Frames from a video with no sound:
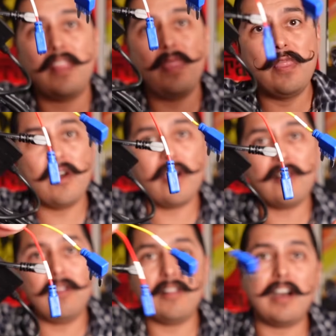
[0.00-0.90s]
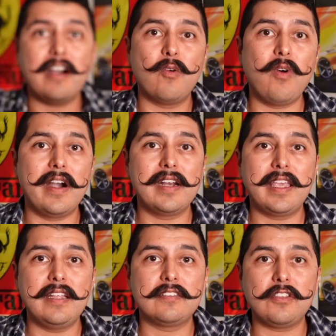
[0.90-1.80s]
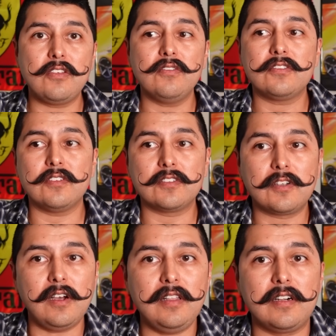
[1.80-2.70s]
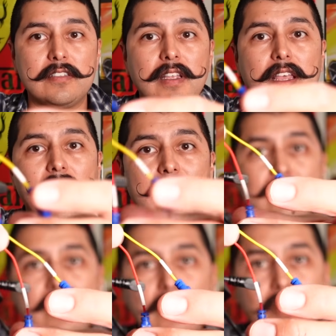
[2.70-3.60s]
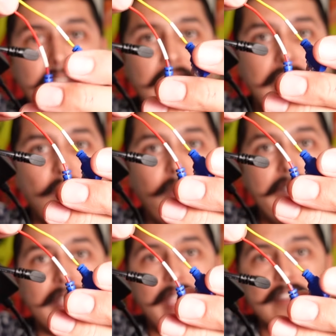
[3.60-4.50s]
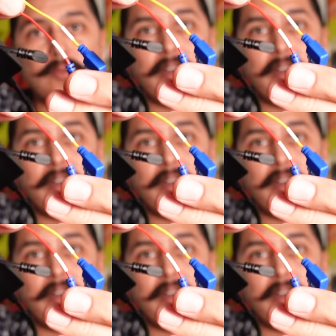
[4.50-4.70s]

not all Hardwire kits use those colors. I've seen other Hardwire kits